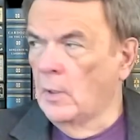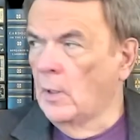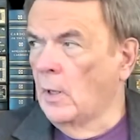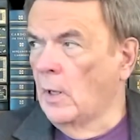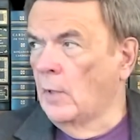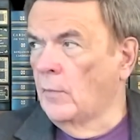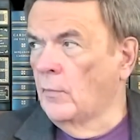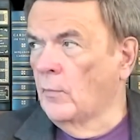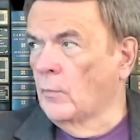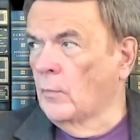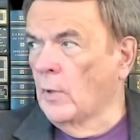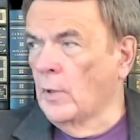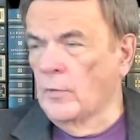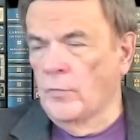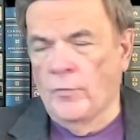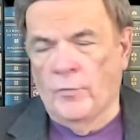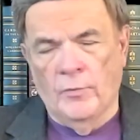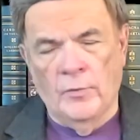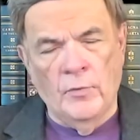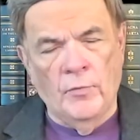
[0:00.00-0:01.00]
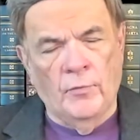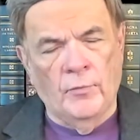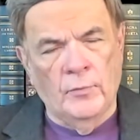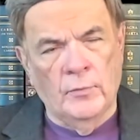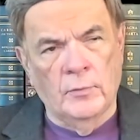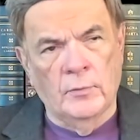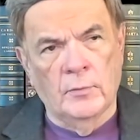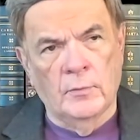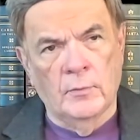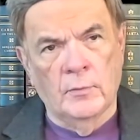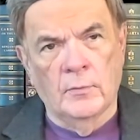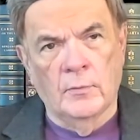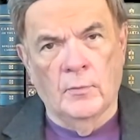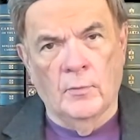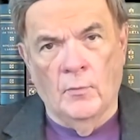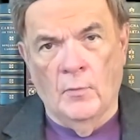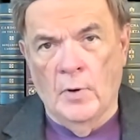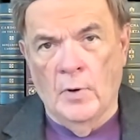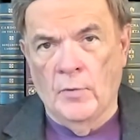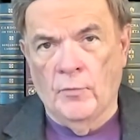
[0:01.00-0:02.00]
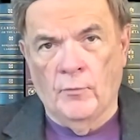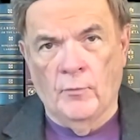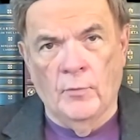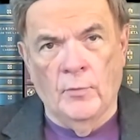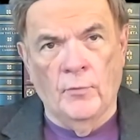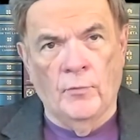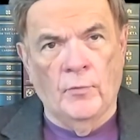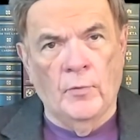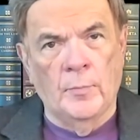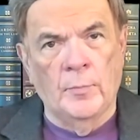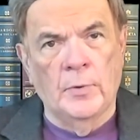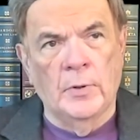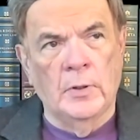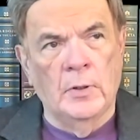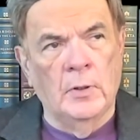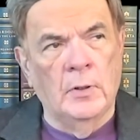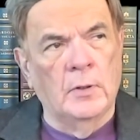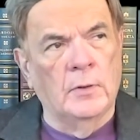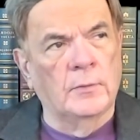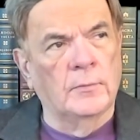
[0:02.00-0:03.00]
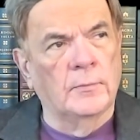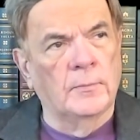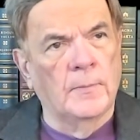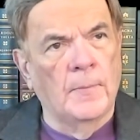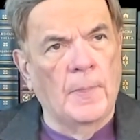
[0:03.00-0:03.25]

in the right season, the grass grows up again.